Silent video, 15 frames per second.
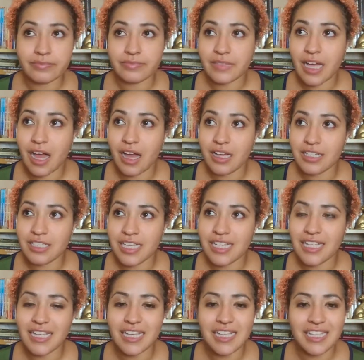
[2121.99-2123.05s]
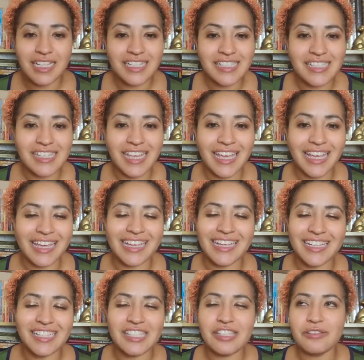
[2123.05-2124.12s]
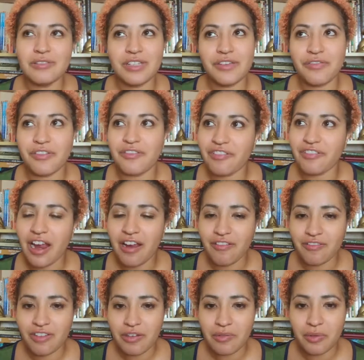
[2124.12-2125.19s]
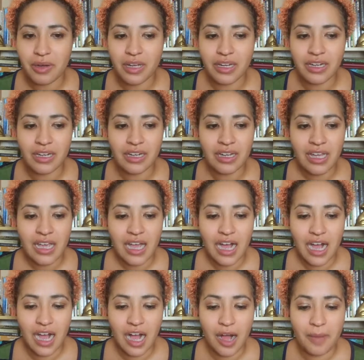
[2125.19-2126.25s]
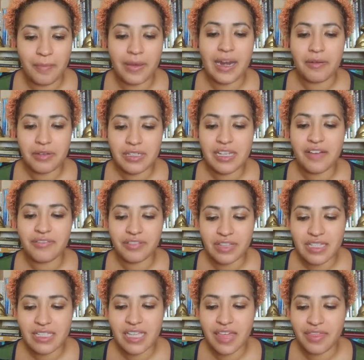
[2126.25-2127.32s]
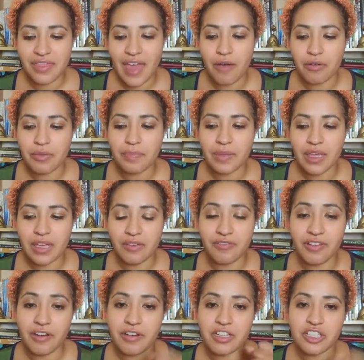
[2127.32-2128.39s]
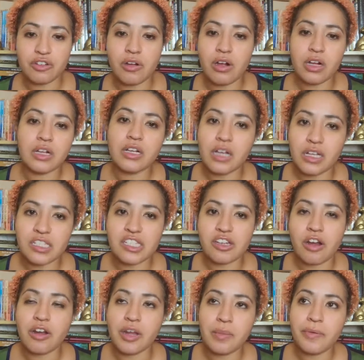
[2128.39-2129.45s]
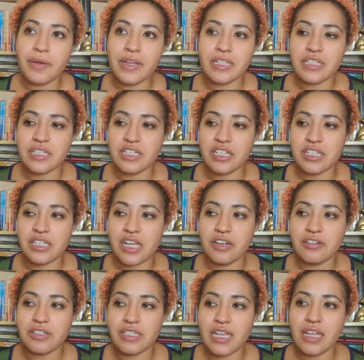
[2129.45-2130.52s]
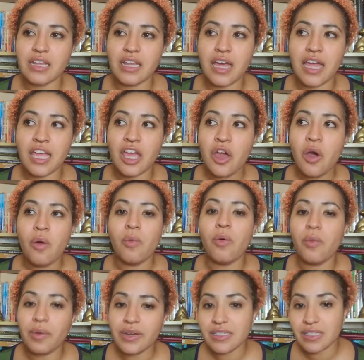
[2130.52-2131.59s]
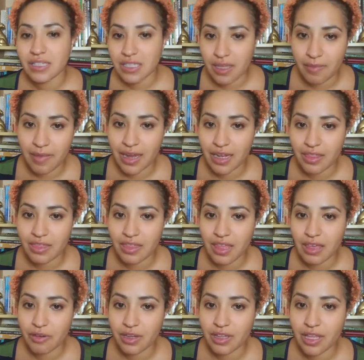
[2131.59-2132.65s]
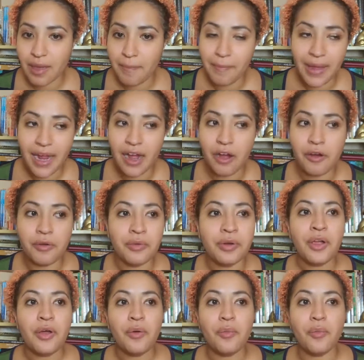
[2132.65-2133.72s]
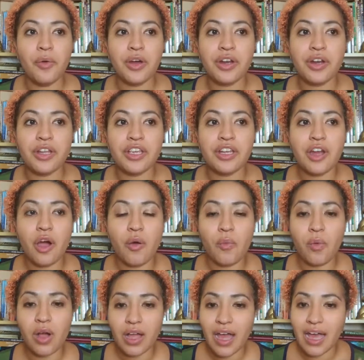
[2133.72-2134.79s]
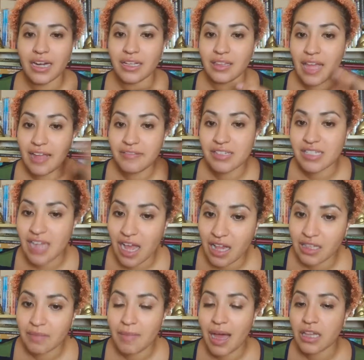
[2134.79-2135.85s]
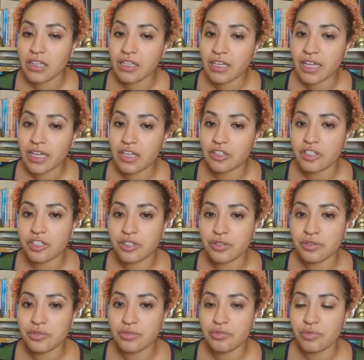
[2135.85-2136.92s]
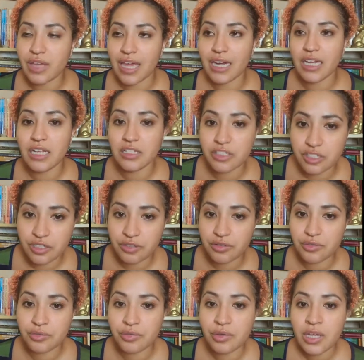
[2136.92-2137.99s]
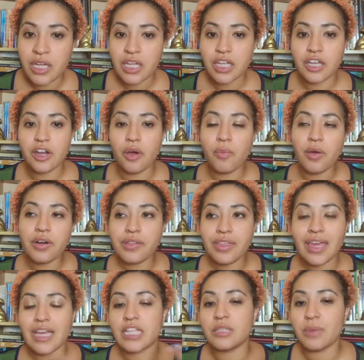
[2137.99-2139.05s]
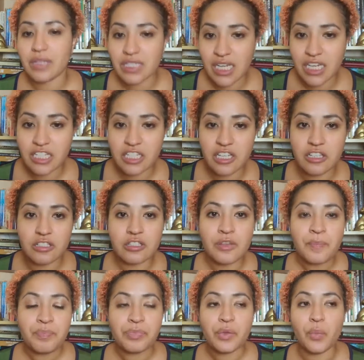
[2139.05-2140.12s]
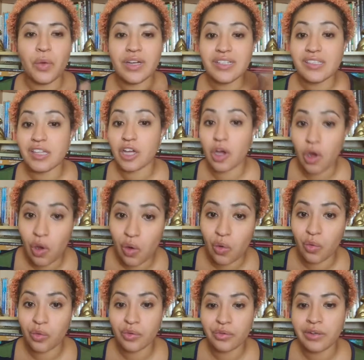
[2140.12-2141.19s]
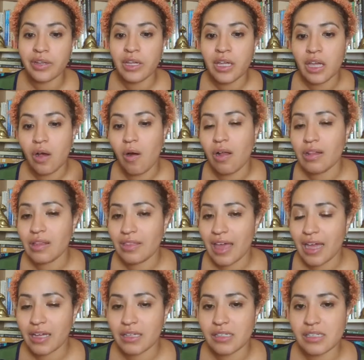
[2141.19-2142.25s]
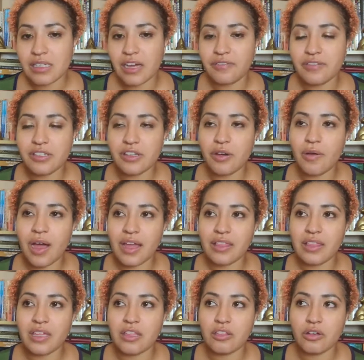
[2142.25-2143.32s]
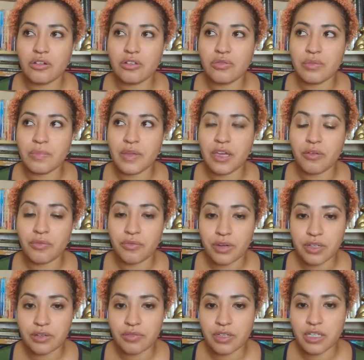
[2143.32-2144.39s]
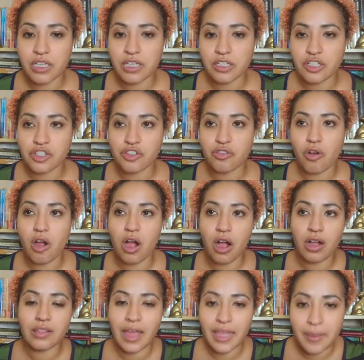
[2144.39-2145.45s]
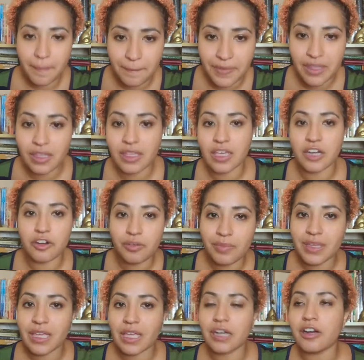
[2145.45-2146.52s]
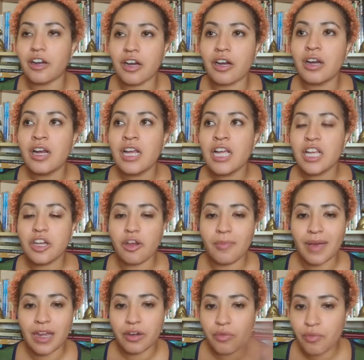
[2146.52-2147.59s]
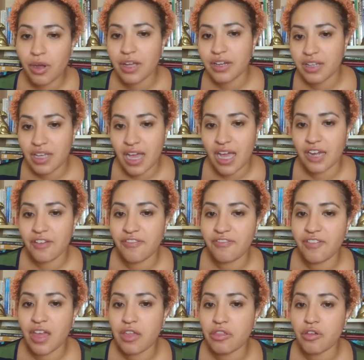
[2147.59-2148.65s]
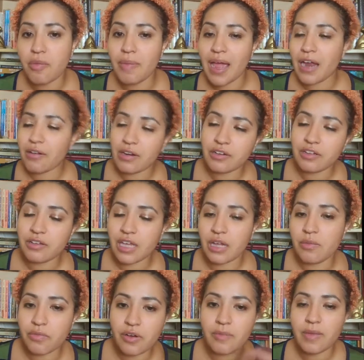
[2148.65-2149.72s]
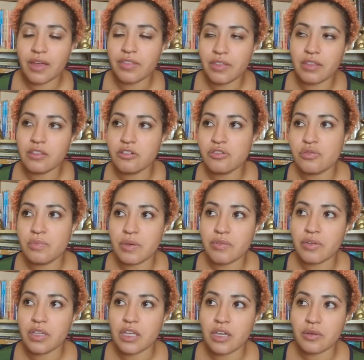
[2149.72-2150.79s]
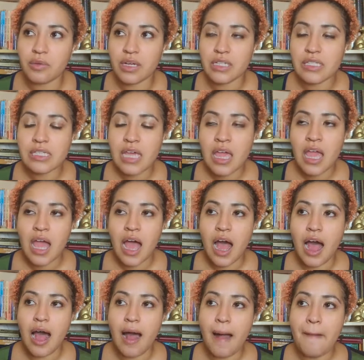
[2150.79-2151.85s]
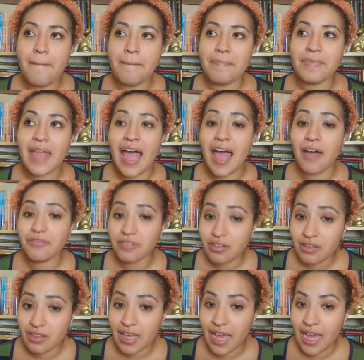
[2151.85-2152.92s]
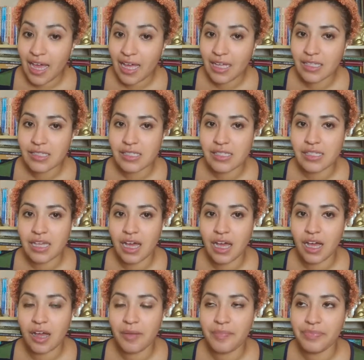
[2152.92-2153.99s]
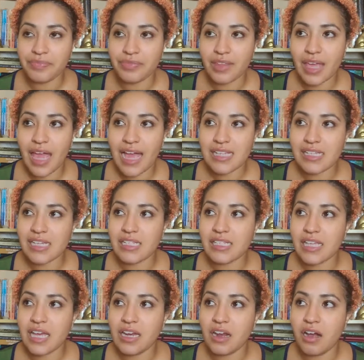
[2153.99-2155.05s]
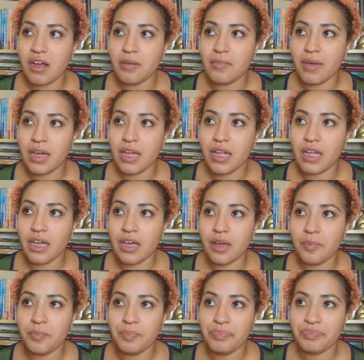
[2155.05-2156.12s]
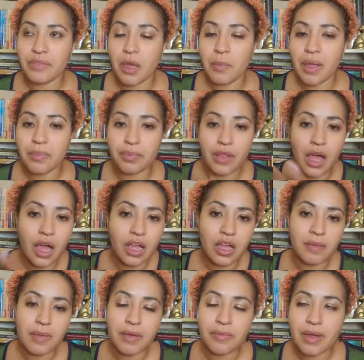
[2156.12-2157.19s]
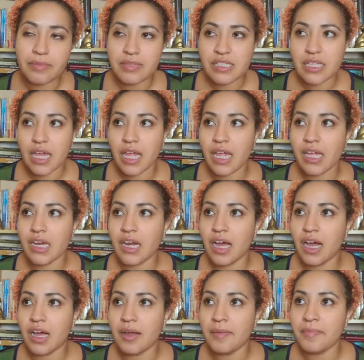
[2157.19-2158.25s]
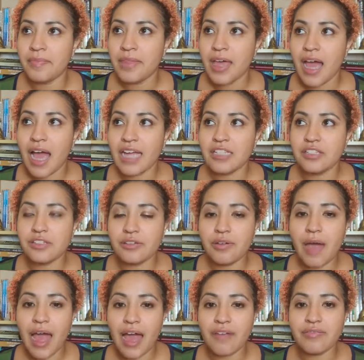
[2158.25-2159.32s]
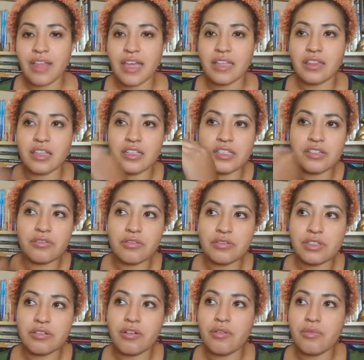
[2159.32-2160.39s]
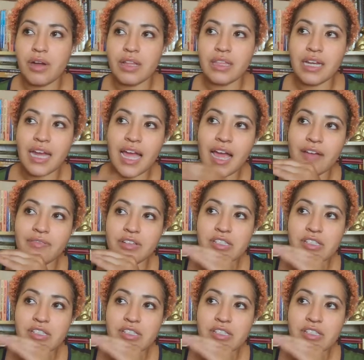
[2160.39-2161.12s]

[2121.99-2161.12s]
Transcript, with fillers: gosh, it, it, it's like it's so different for everyone. Uh, but I would definitely say that would be a very strong starting point to just understand, like, well, what is this Kemetic thing really about? What you know, what kind of lifestyle am I looking to get into? You know, what are the expectations? What is the code? all of that good stuff. So I think those would be a really, really strong, like beginner, beginner, no matter what kind of faith or background you came from. I think those would be really good ones. Um, after that, um, as I said on my um, on my blog on my website, um, I do have like the 001, then I have a